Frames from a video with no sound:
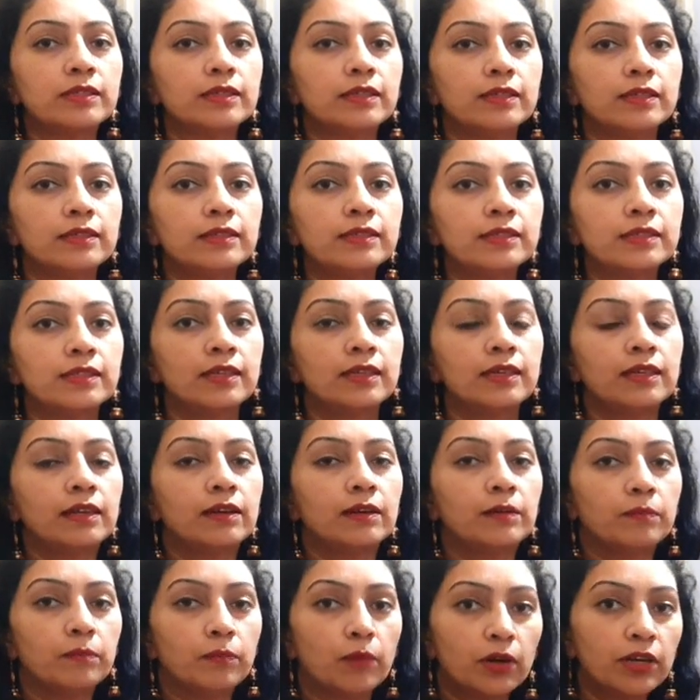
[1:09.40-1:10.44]
is
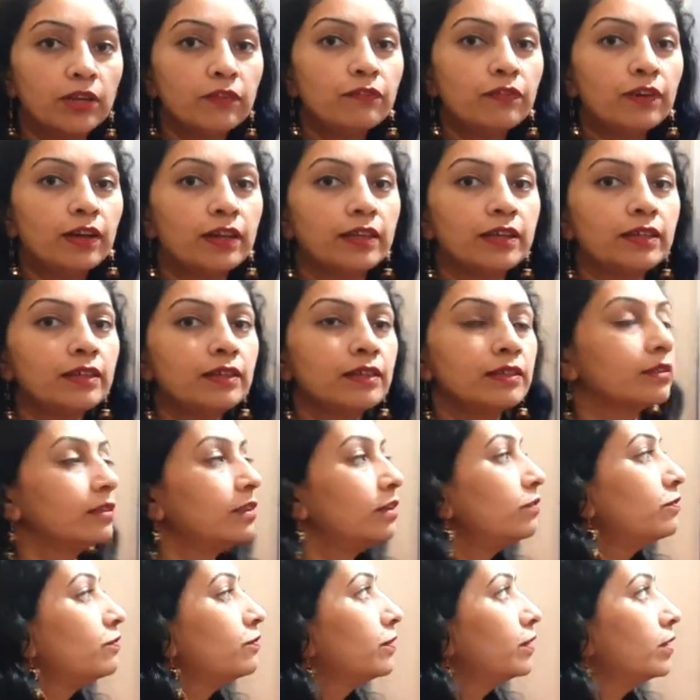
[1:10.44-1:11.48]
modifying
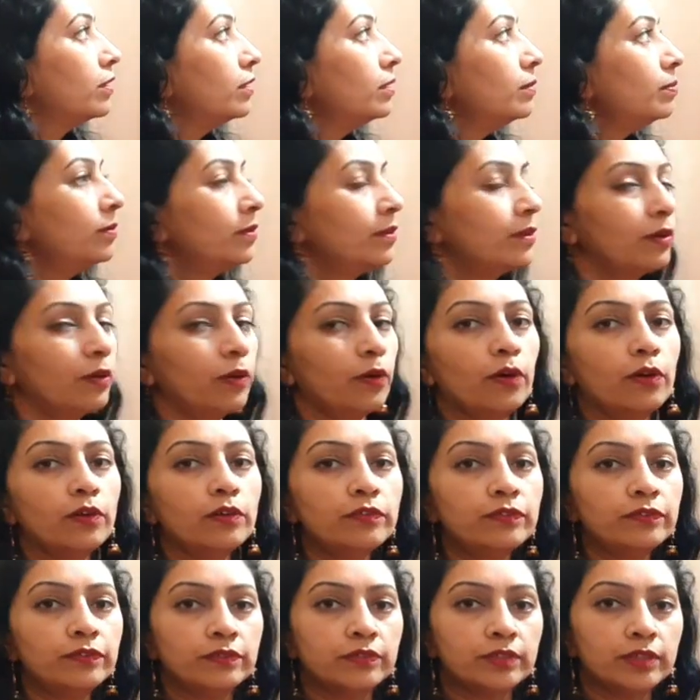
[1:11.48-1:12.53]
the verb
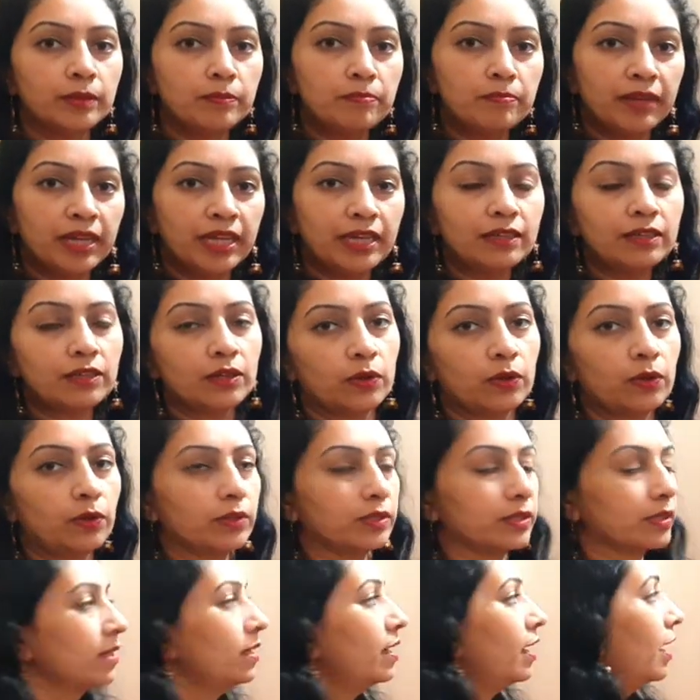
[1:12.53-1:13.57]
of the main
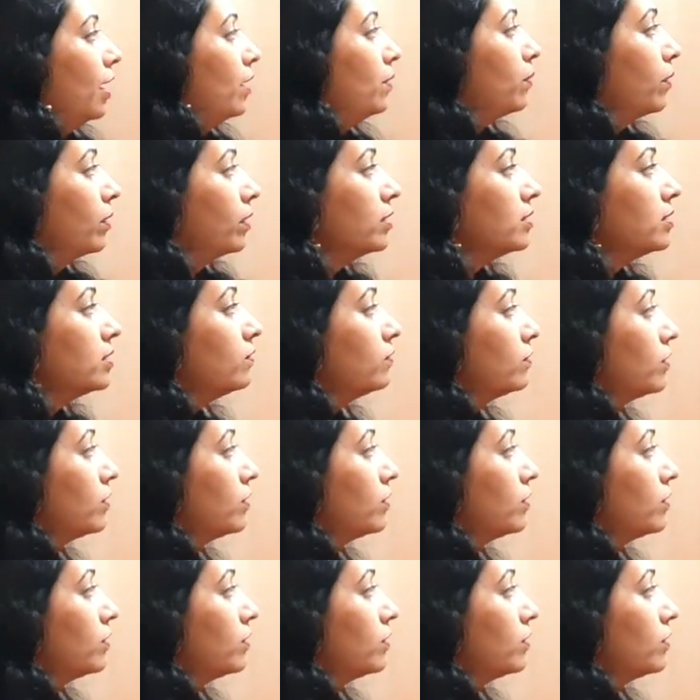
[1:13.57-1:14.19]
clause. And what is the